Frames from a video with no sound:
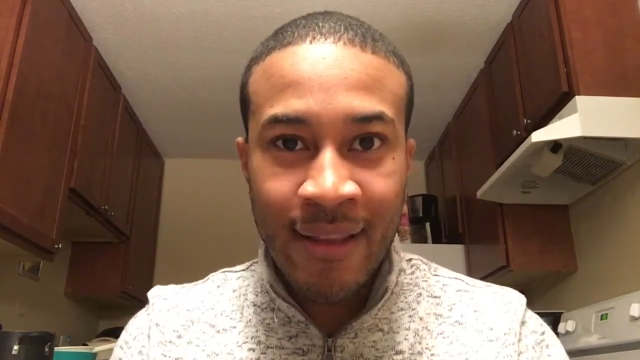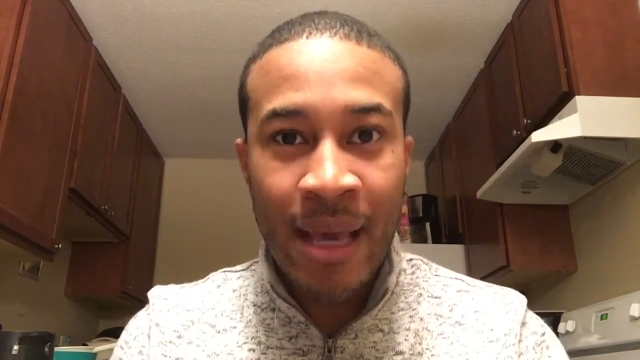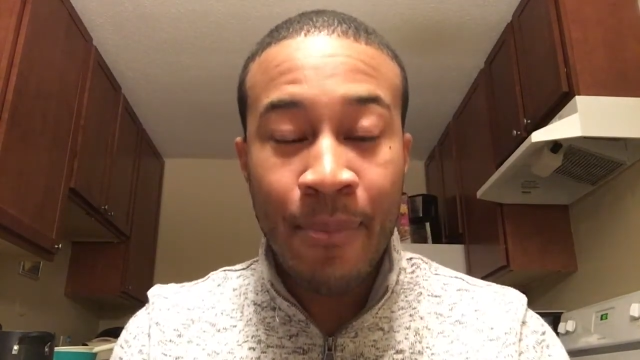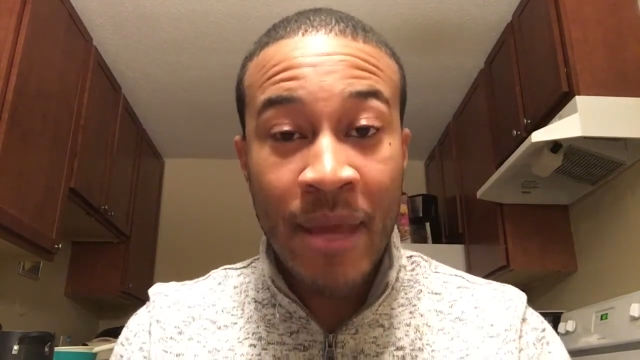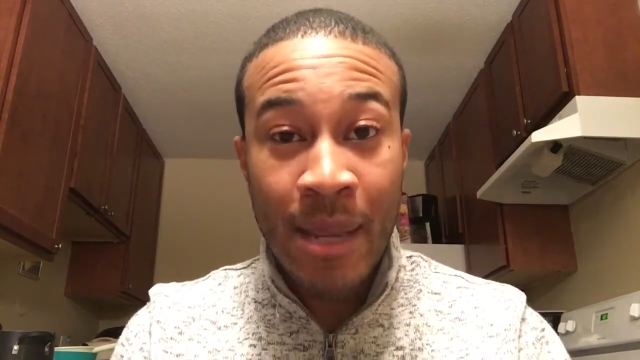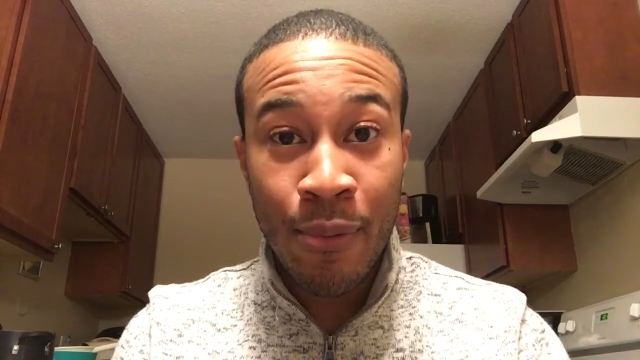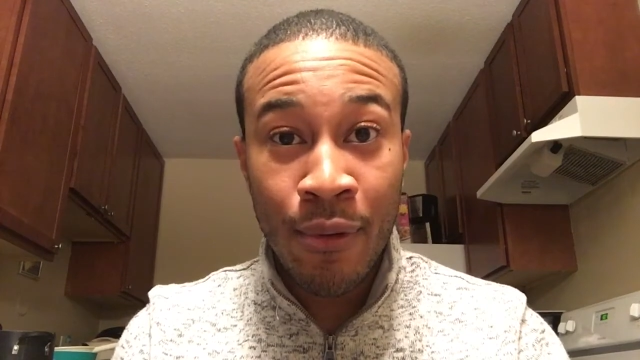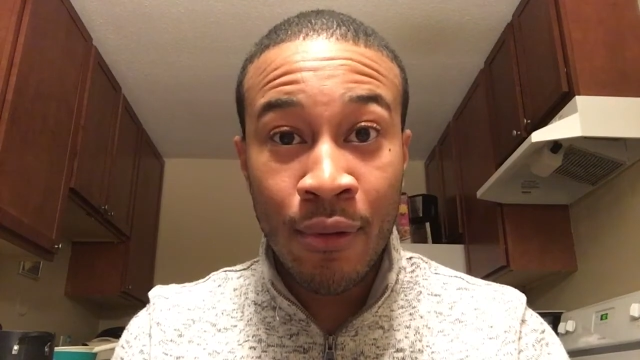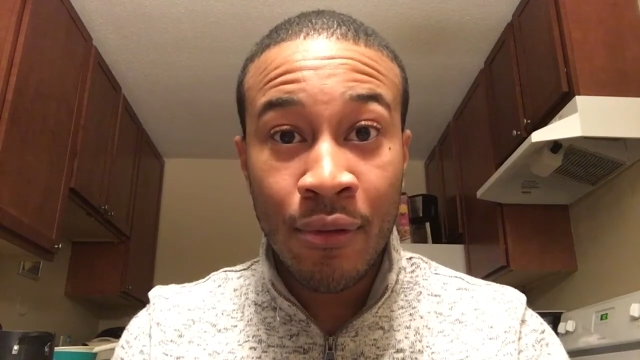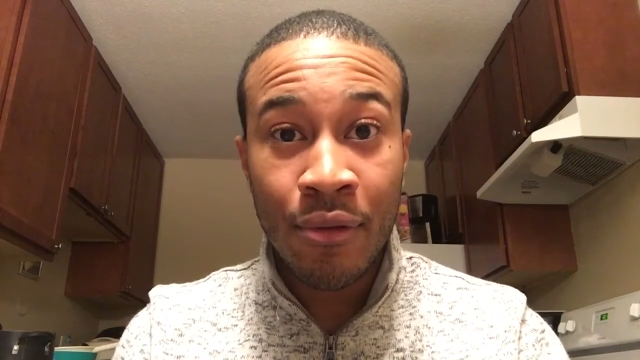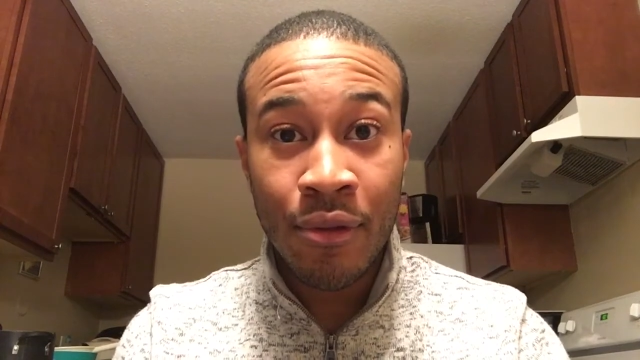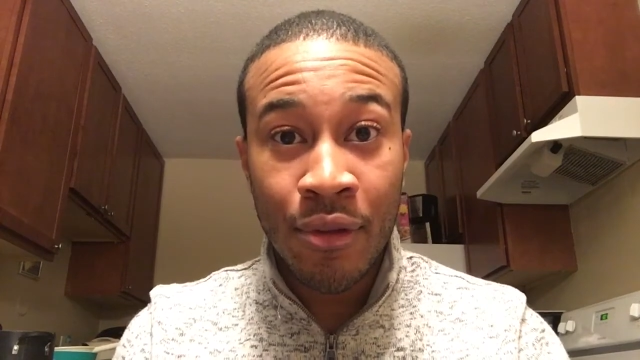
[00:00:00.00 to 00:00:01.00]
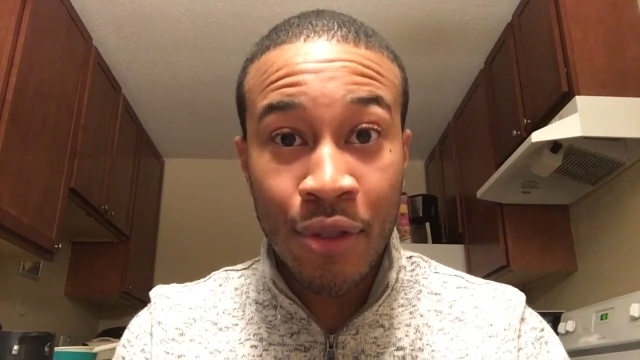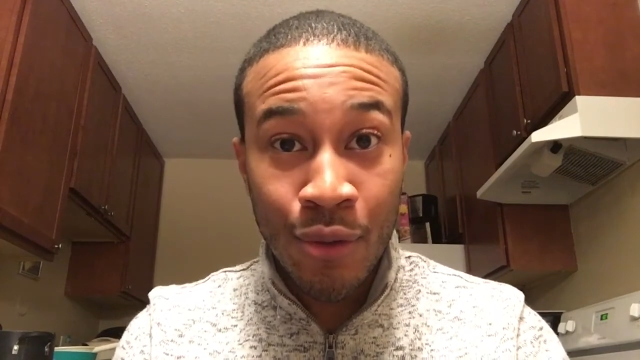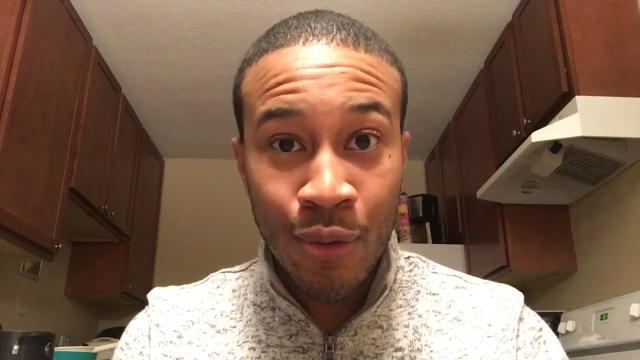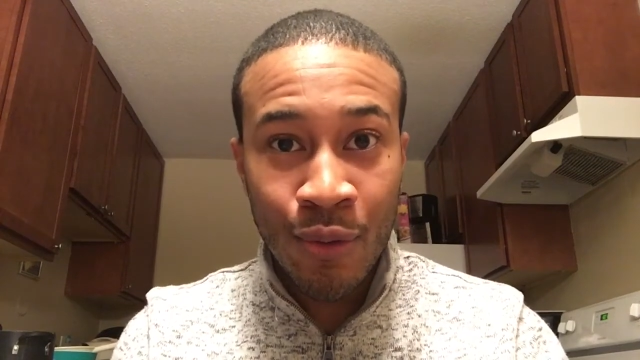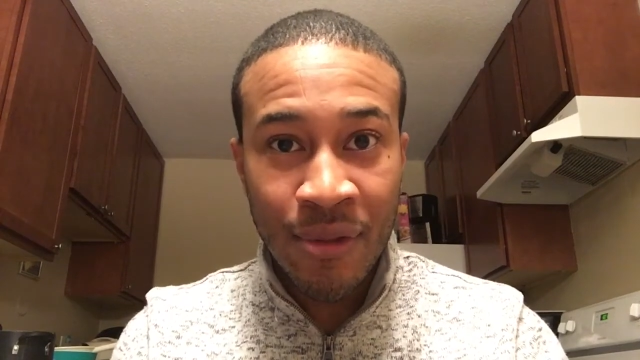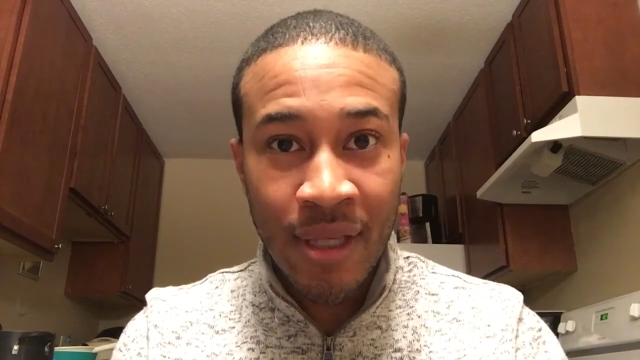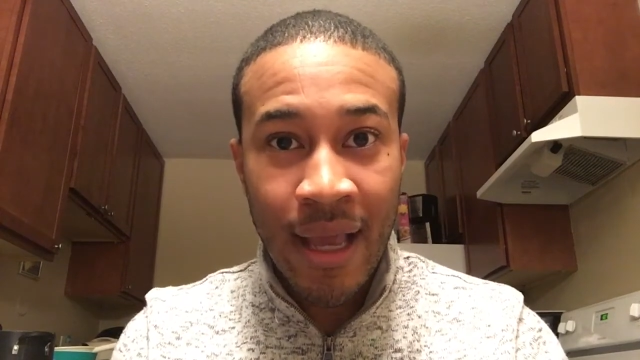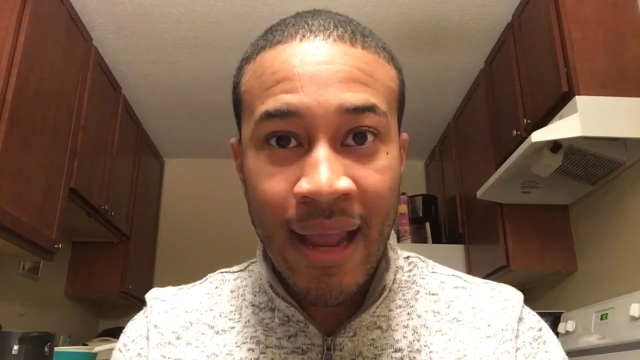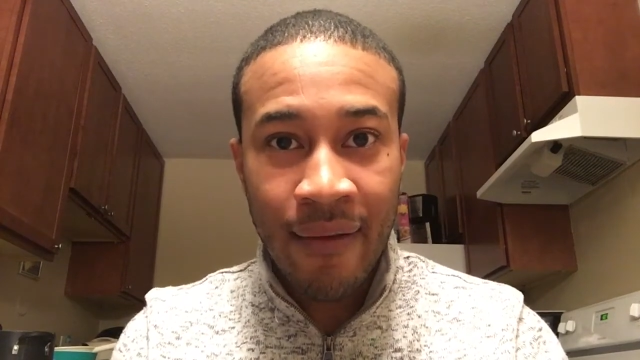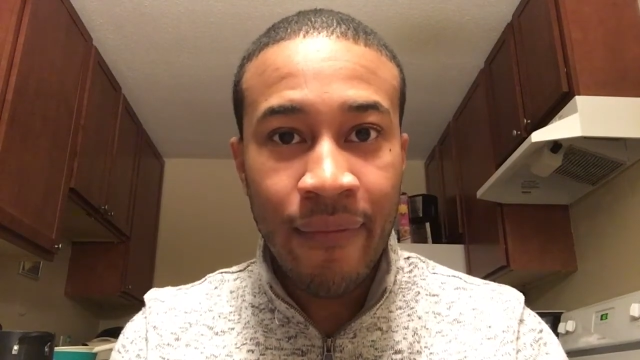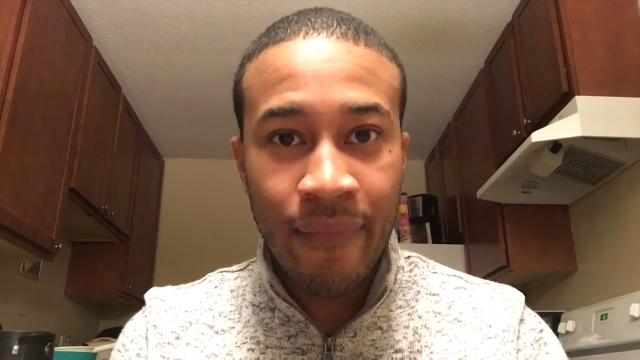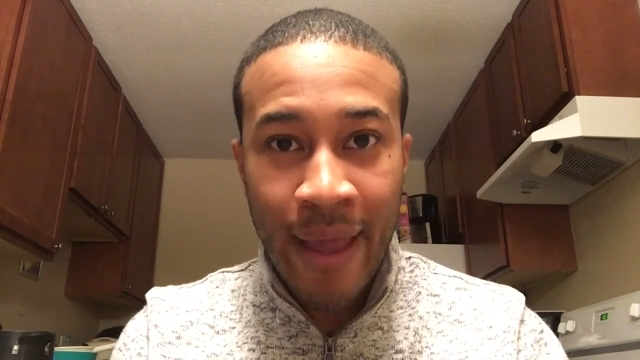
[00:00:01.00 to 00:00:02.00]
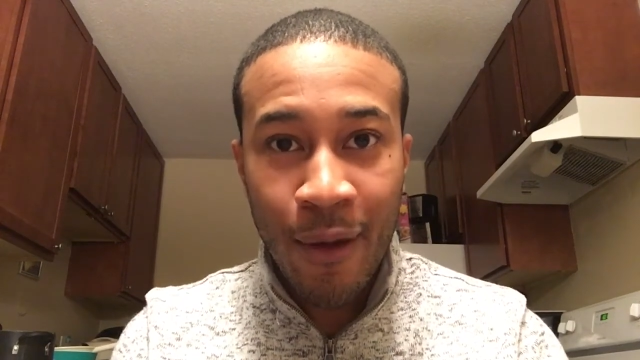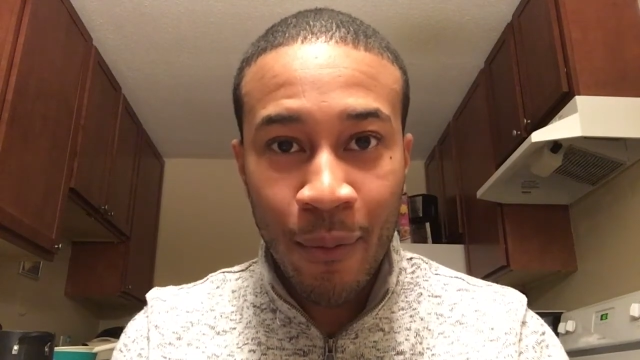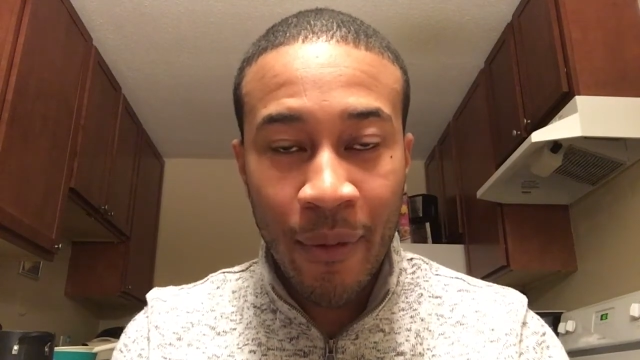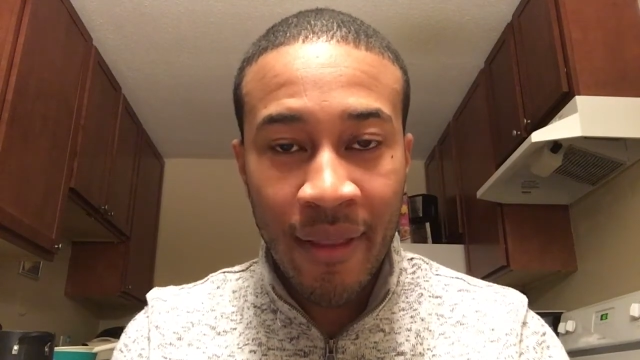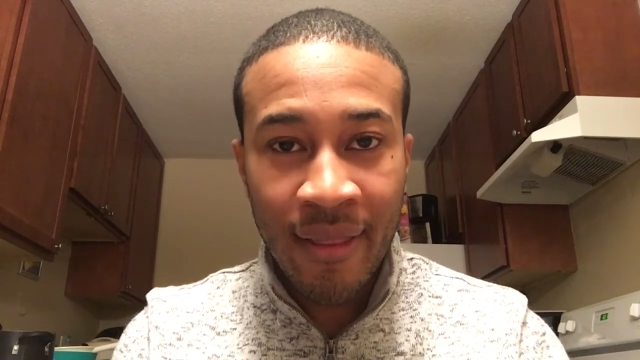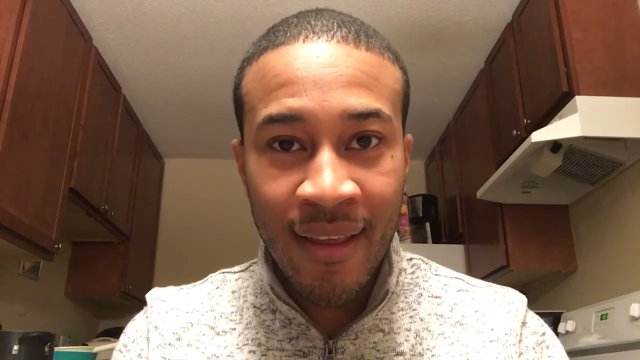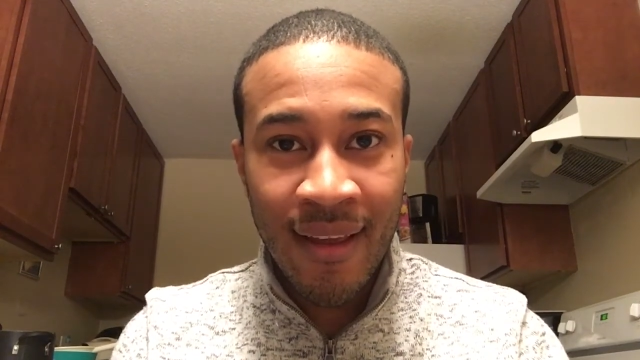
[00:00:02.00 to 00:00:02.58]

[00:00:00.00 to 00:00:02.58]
that people use and fail with.